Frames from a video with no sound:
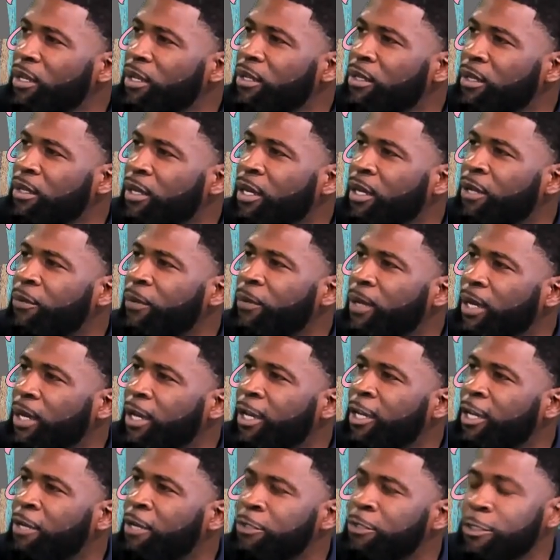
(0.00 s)
you know,
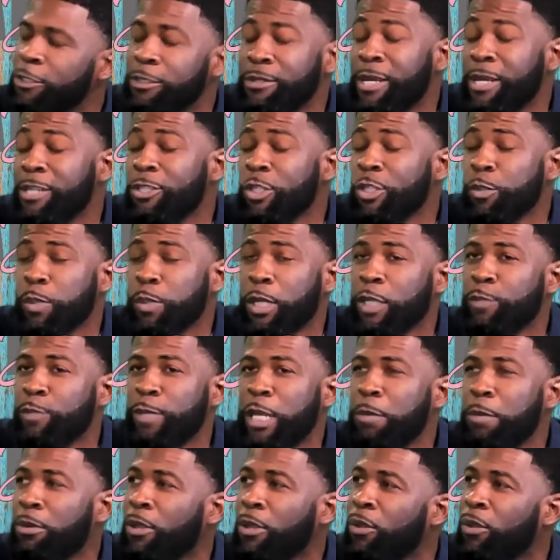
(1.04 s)
and that's just because
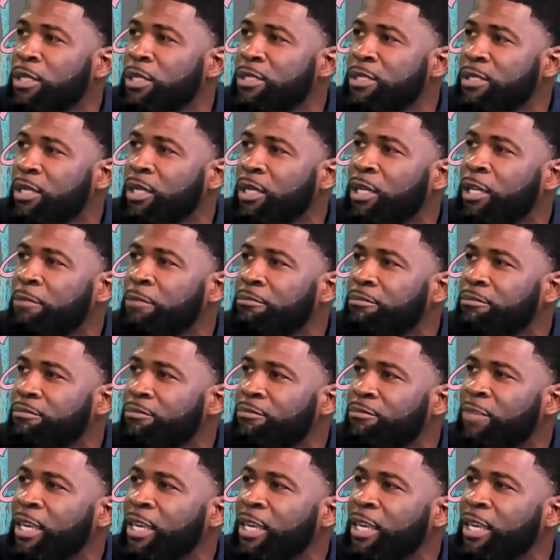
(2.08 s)
people only see the